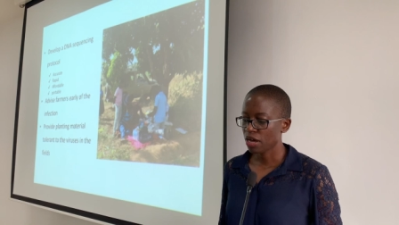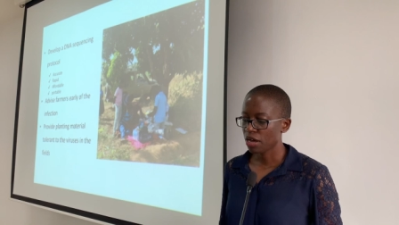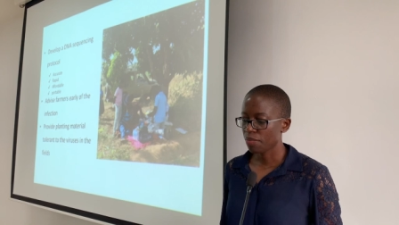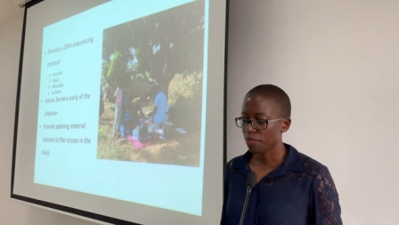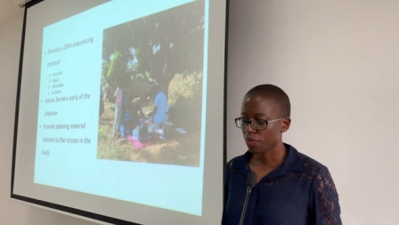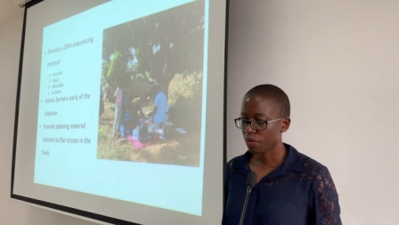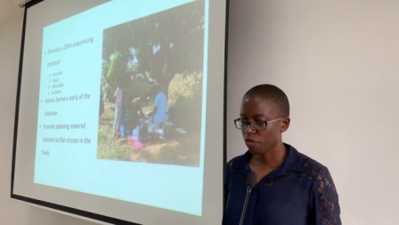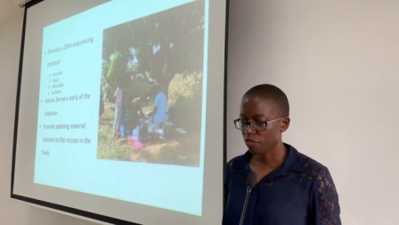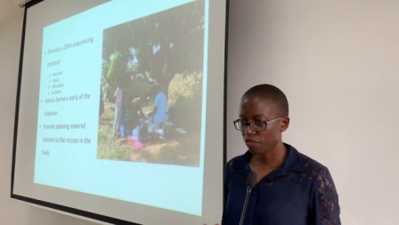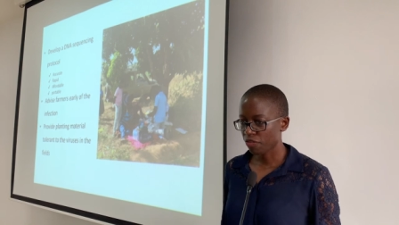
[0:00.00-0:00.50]
uh,
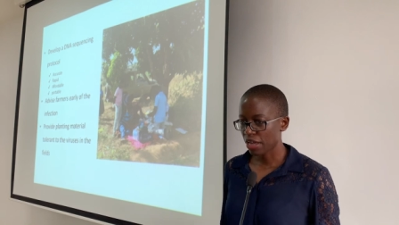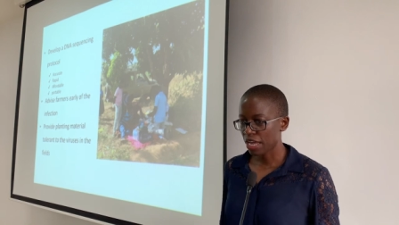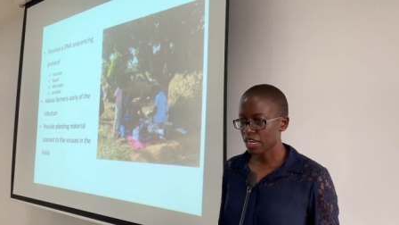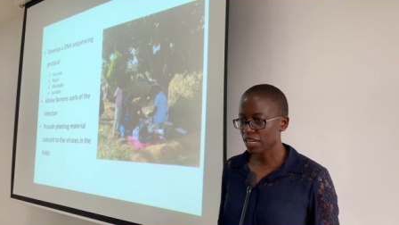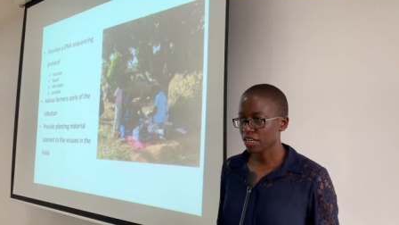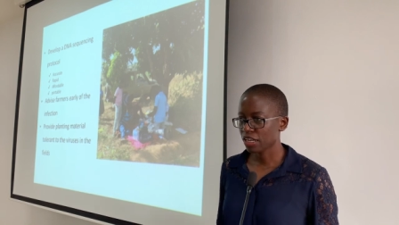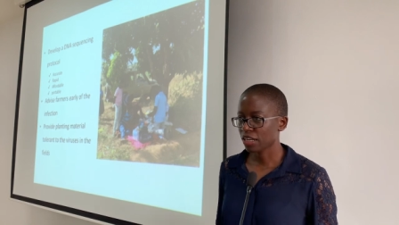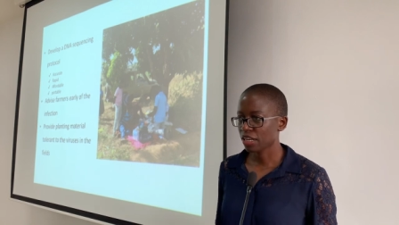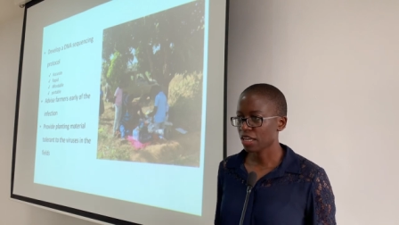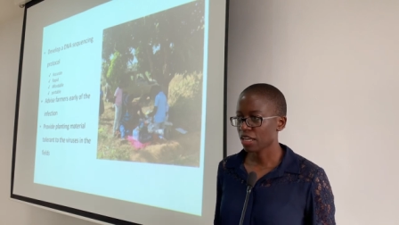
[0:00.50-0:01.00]

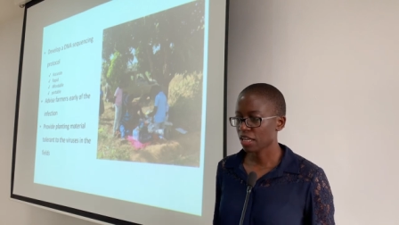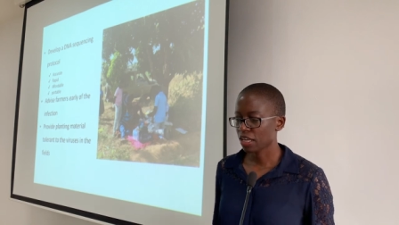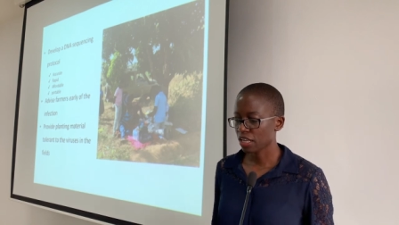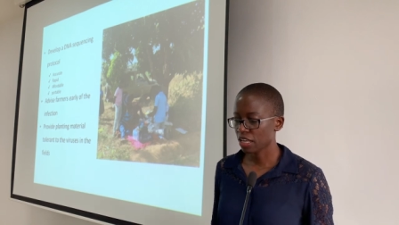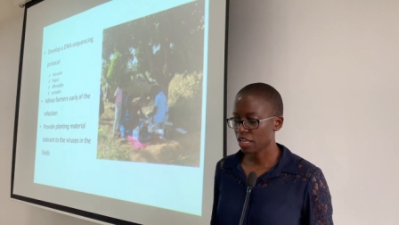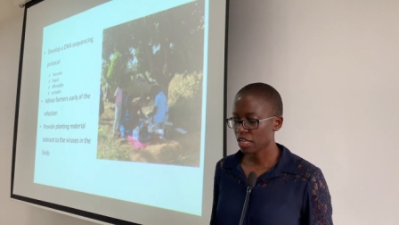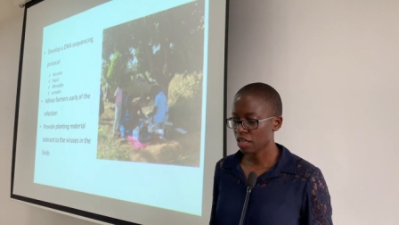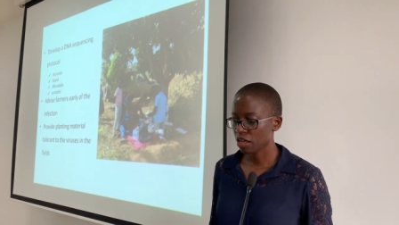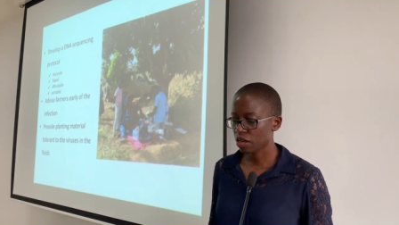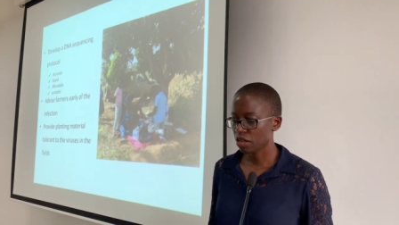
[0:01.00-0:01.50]
provide
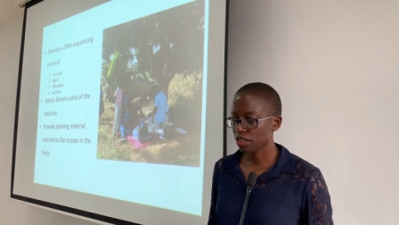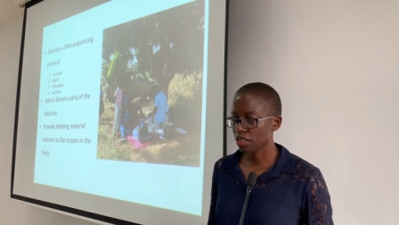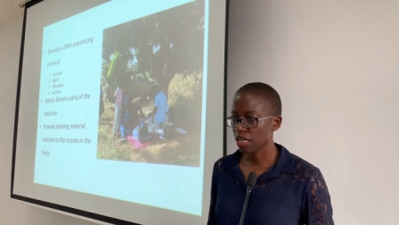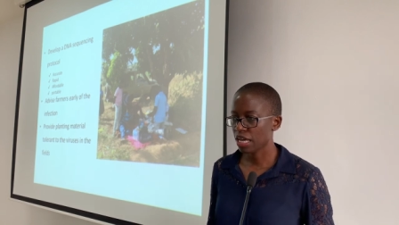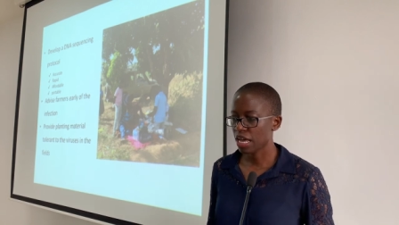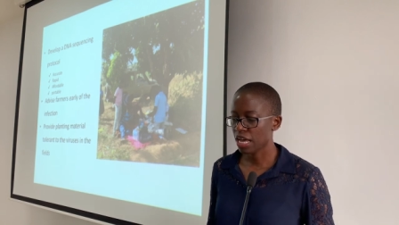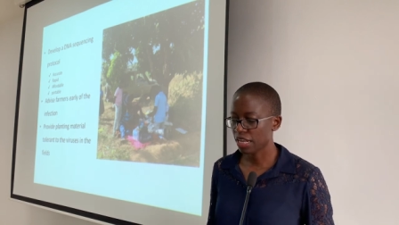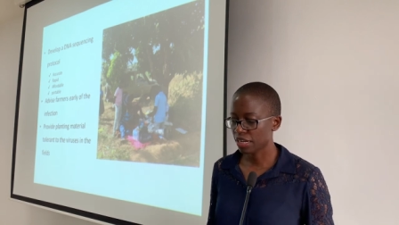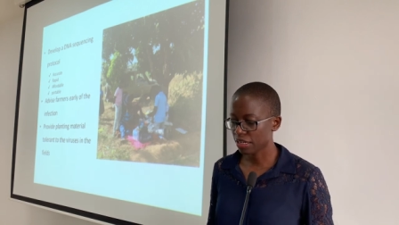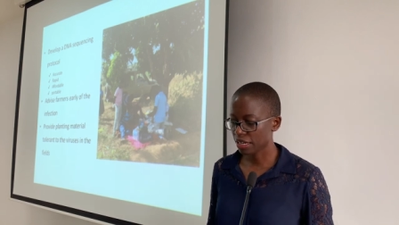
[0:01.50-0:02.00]

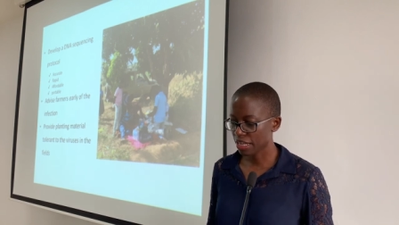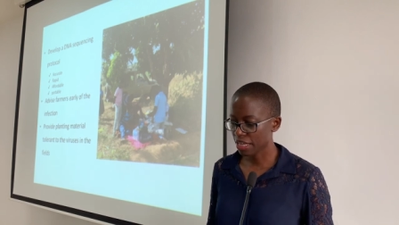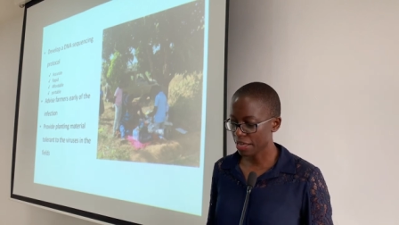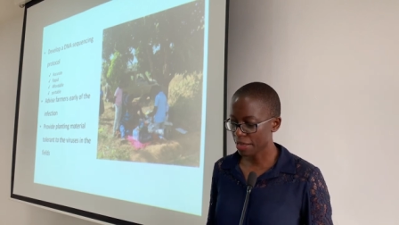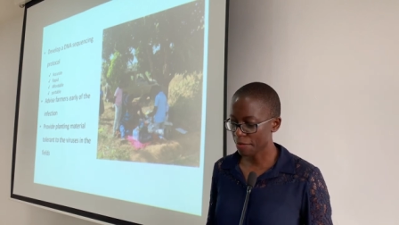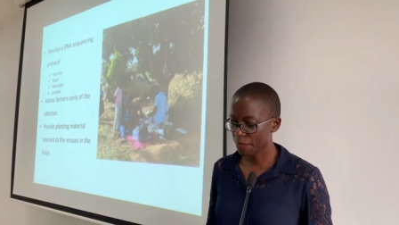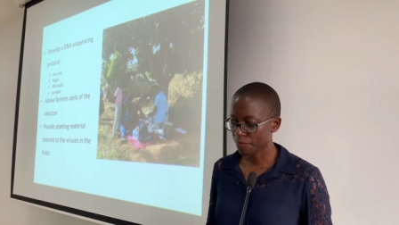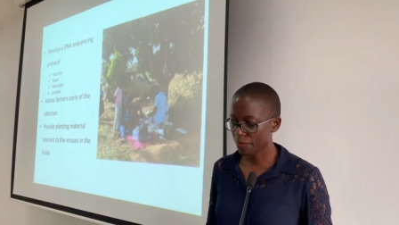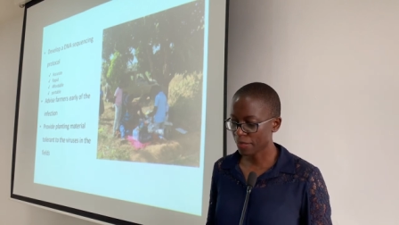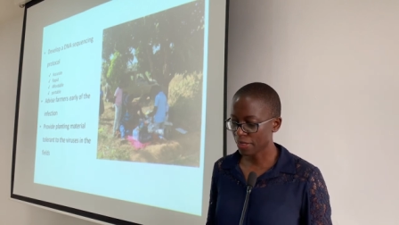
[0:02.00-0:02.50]
and
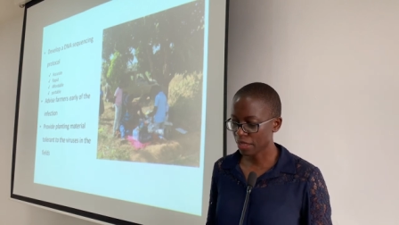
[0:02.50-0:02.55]
uh,